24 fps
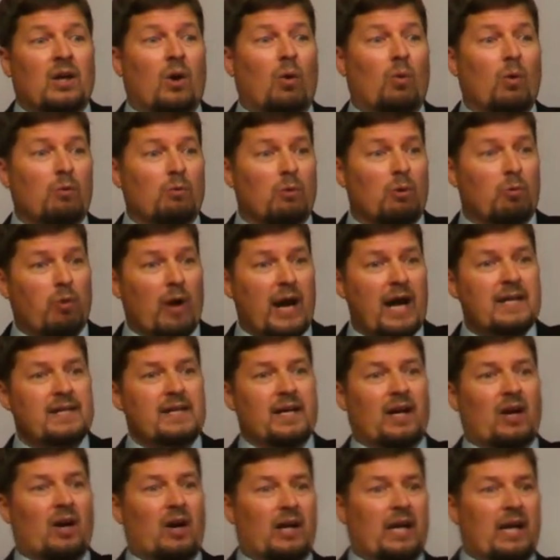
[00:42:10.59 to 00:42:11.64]
when we're
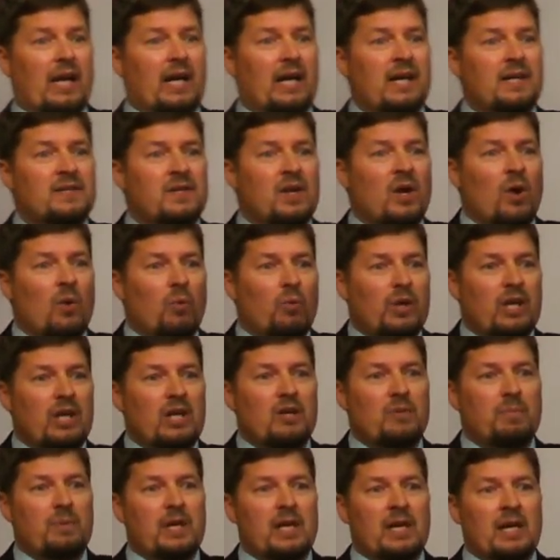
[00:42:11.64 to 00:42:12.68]
raising our kids, we need
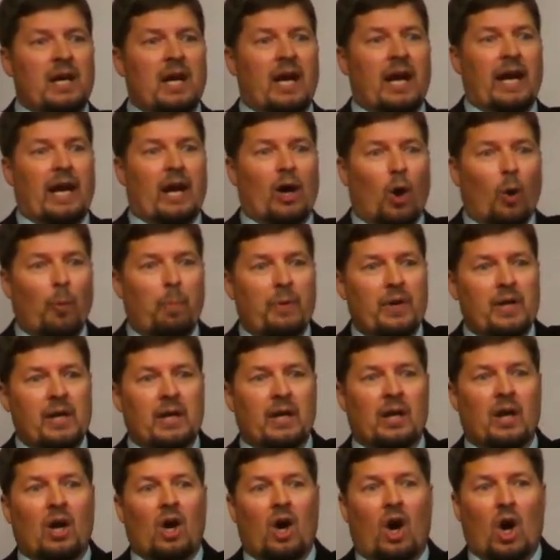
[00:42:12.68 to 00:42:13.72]
to be
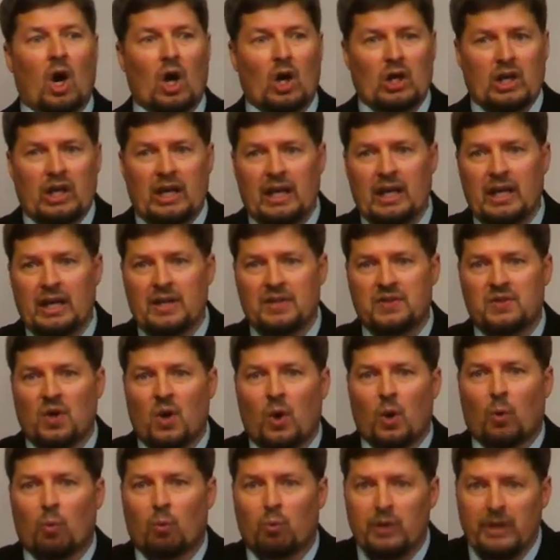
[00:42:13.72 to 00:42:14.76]
helping our kids
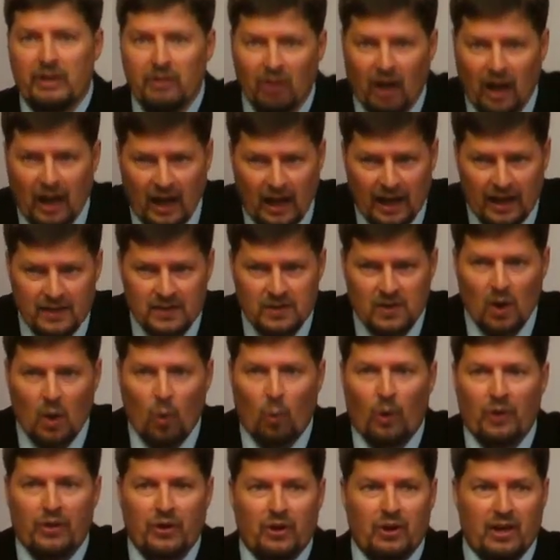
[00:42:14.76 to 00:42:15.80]
realize
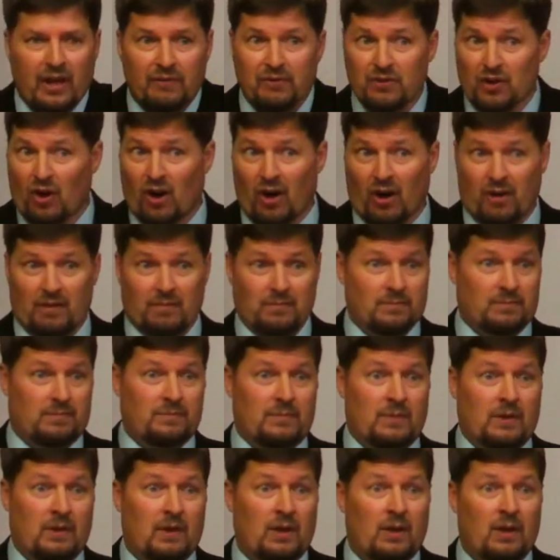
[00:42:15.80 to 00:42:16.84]
what their gifts are.
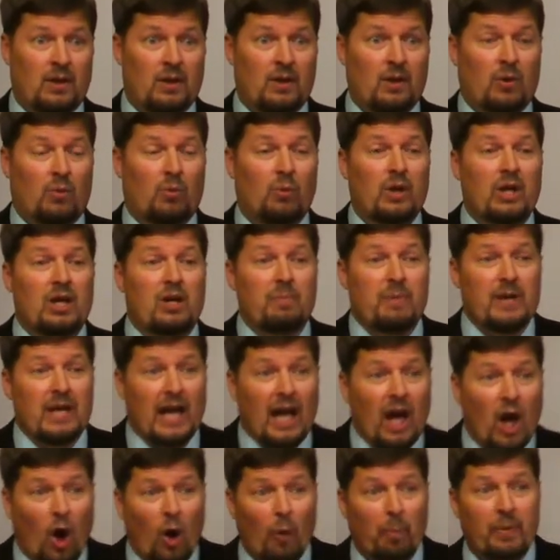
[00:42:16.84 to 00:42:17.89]
We need to be
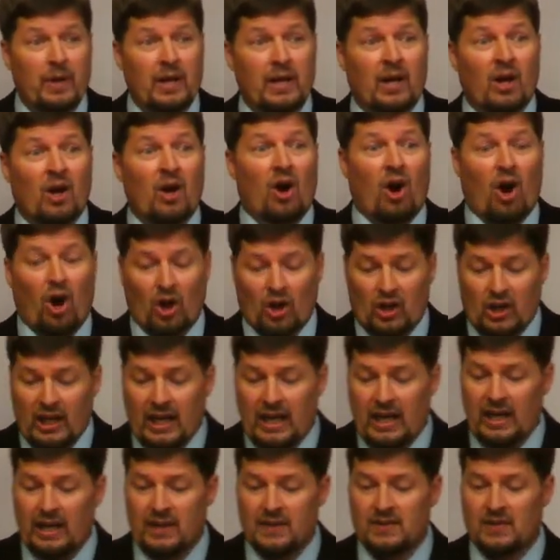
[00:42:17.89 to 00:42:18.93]
helping our
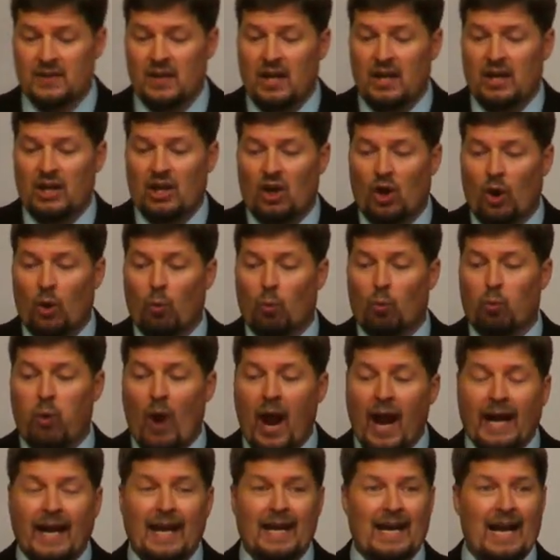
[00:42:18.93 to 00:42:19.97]
kids, you know,
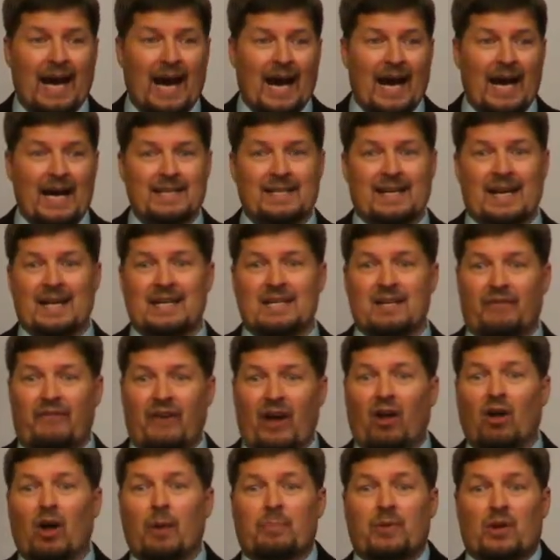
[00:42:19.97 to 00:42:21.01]
recognize and
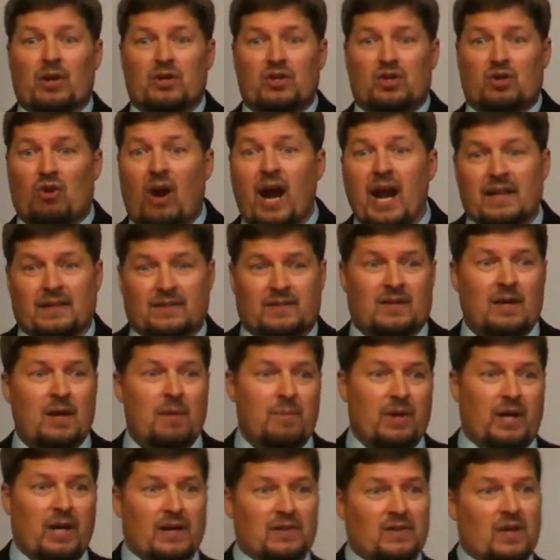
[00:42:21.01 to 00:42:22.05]
develop their strengths
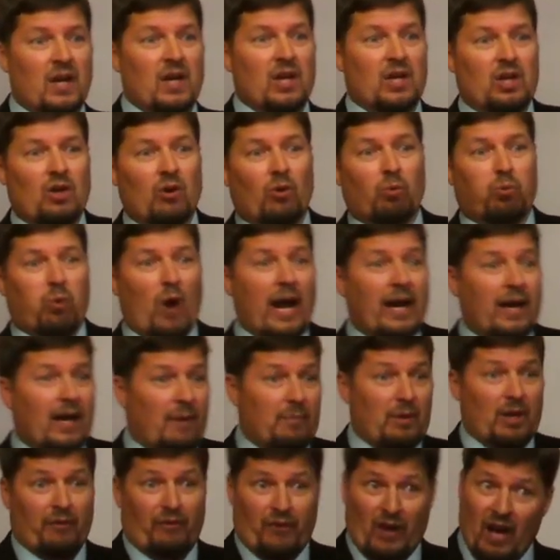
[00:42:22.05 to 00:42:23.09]
because you'll rec I
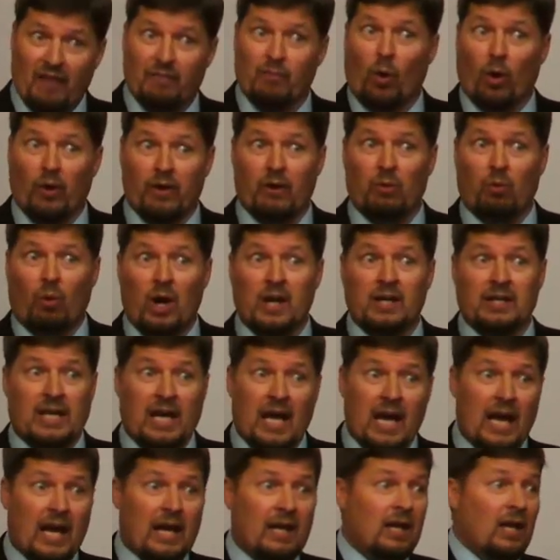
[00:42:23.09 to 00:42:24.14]
mean, if you have more than one
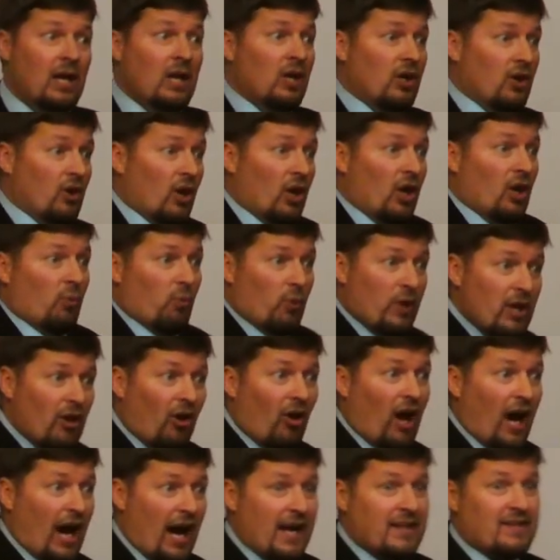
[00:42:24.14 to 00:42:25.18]
kid, you're going to
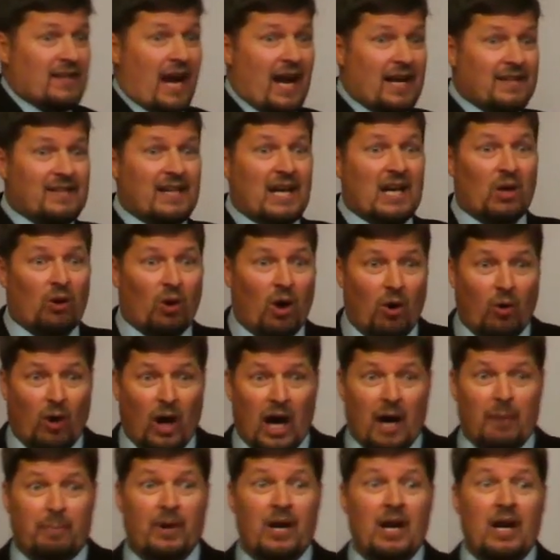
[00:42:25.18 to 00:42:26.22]
realize as they grow
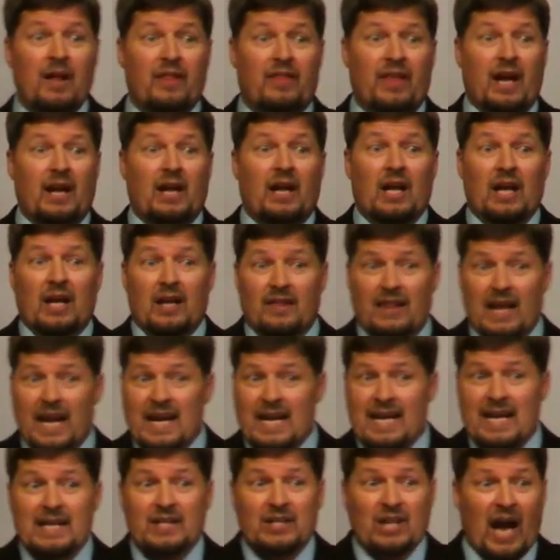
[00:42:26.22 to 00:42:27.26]
up that they
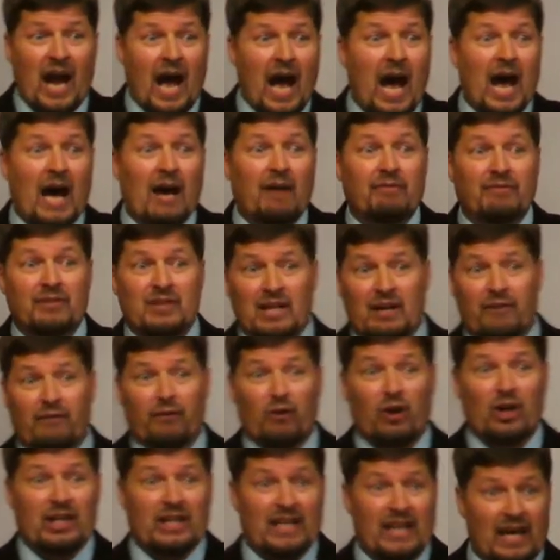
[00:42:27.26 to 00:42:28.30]
each have
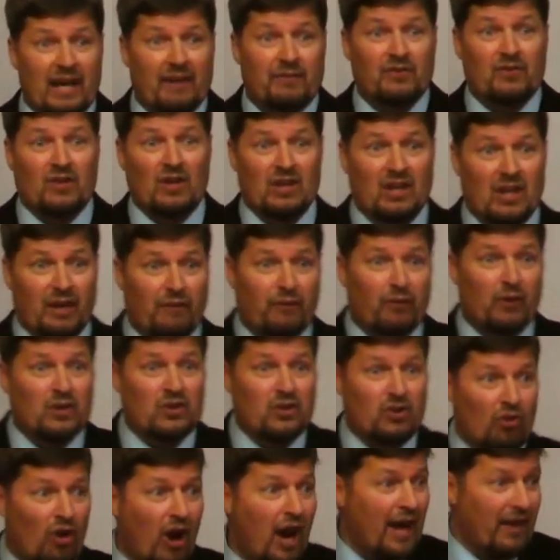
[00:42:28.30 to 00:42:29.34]
different gifts and different
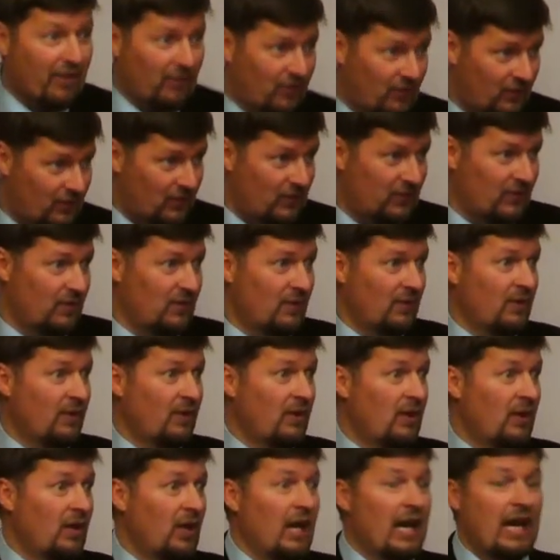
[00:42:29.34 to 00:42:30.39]
strengths.
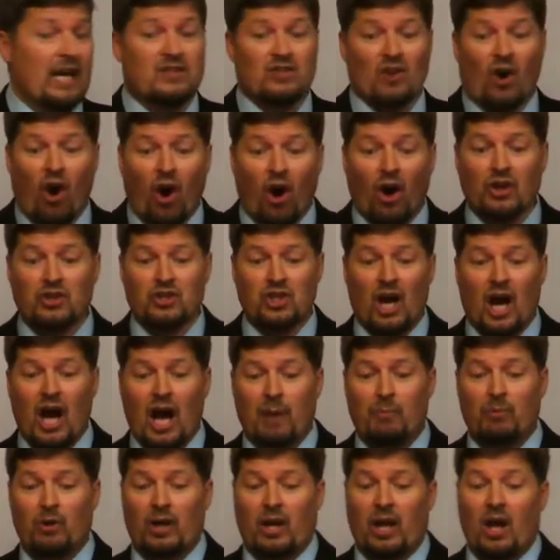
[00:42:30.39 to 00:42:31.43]
It's our
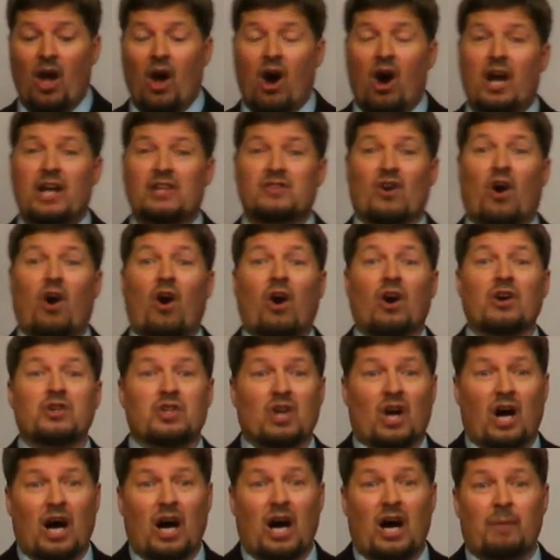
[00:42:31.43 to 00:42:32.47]
job. Look, it's our
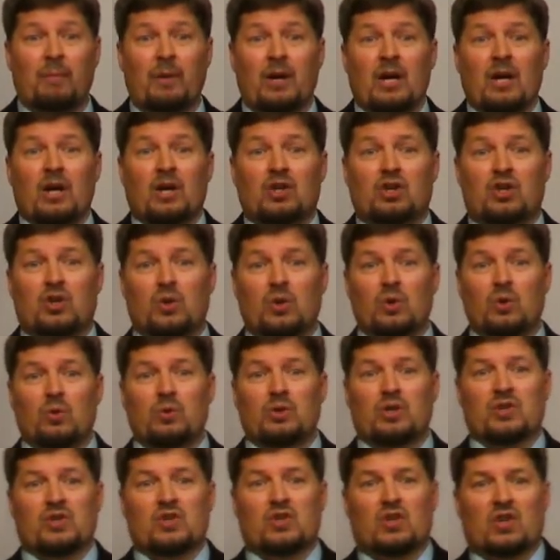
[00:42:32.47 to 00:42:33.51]
job to
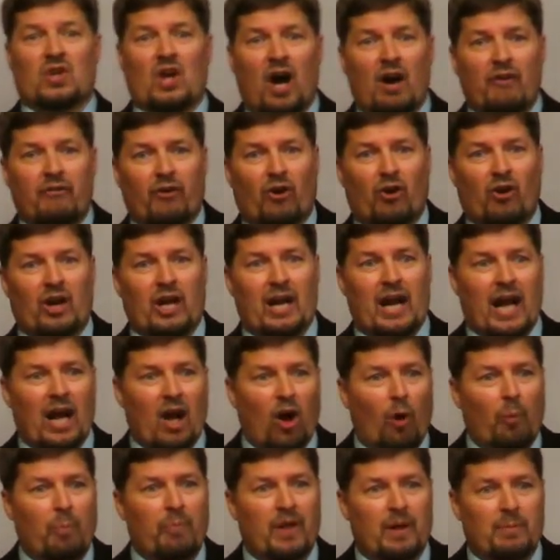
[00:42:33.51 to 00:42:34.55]
discover and
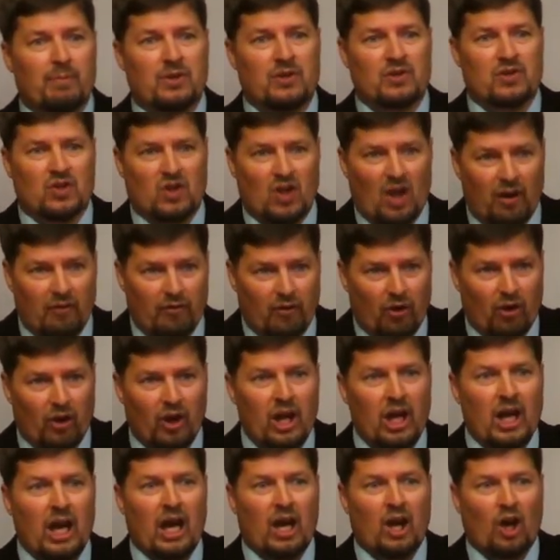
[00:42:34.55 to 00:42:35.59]
help them discover
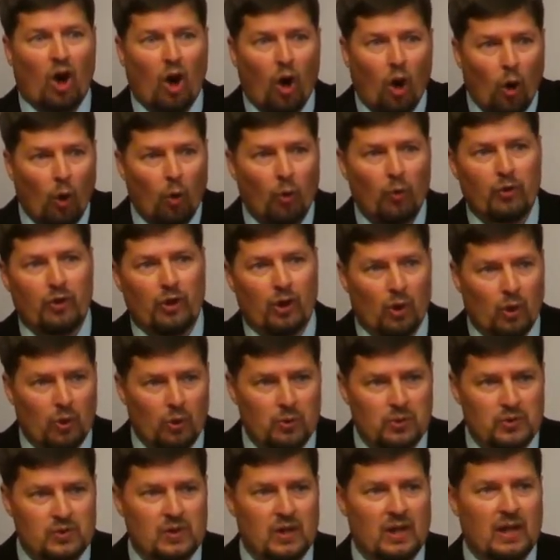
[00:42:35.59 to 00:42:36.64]
and hone
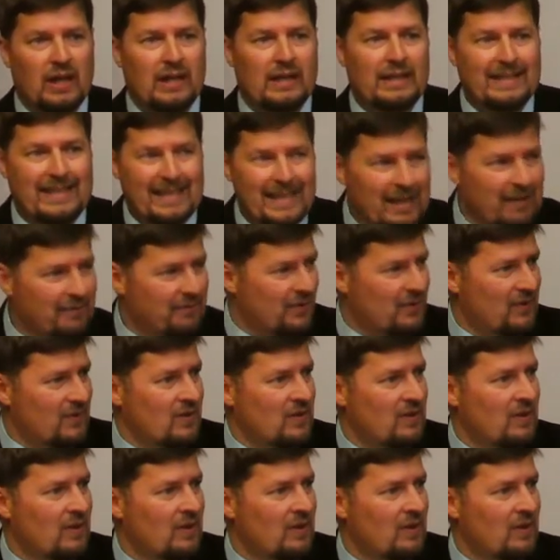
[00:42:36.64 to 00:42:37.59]
those gifts,